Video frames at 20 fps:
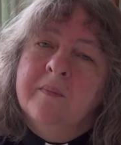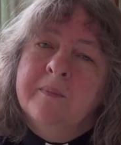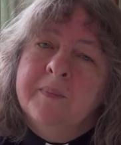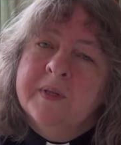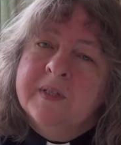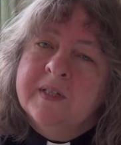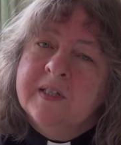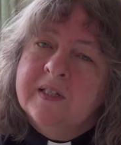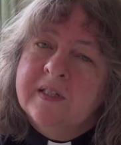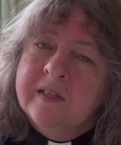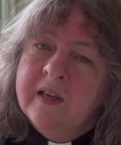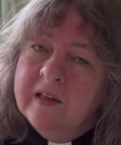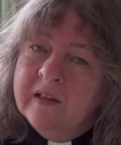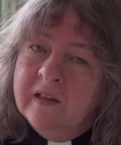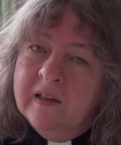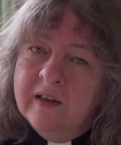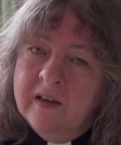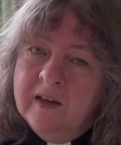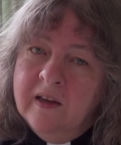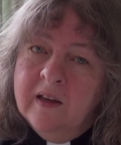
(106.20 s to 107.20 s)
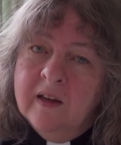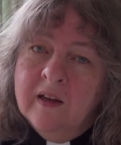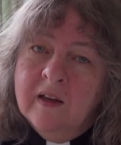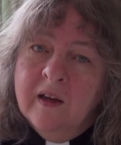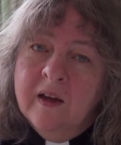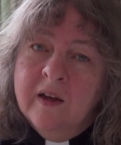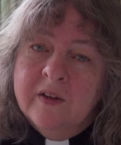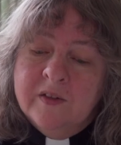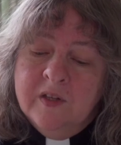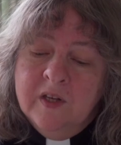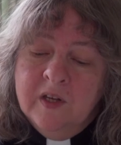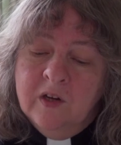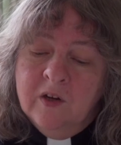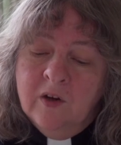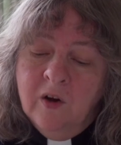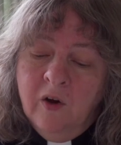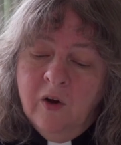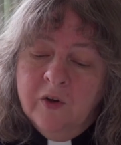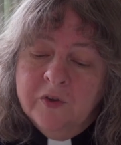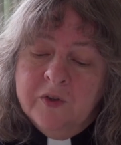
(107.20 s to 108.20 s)
But sadly, as he
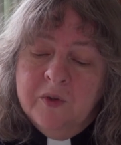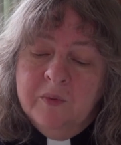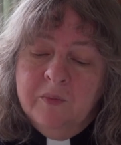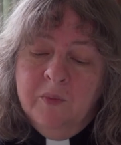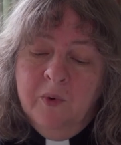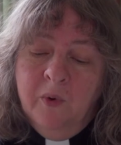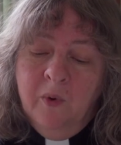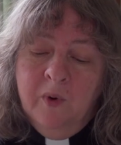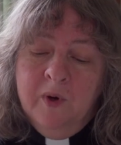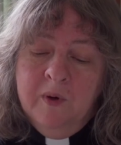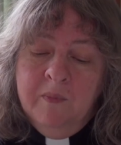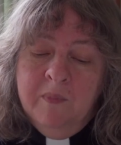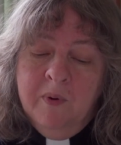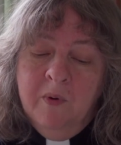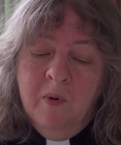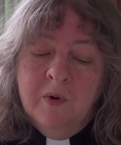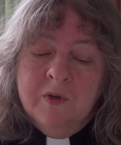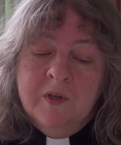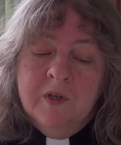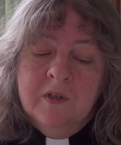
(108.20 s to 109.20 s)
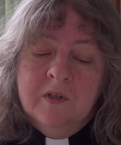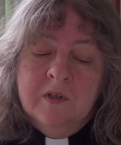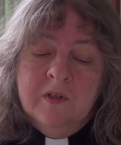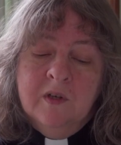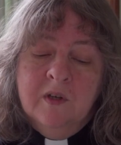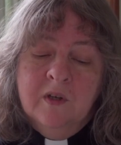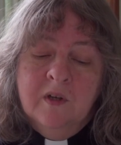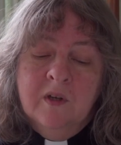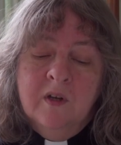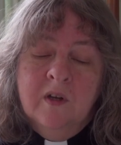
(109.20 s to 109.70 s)
got more important,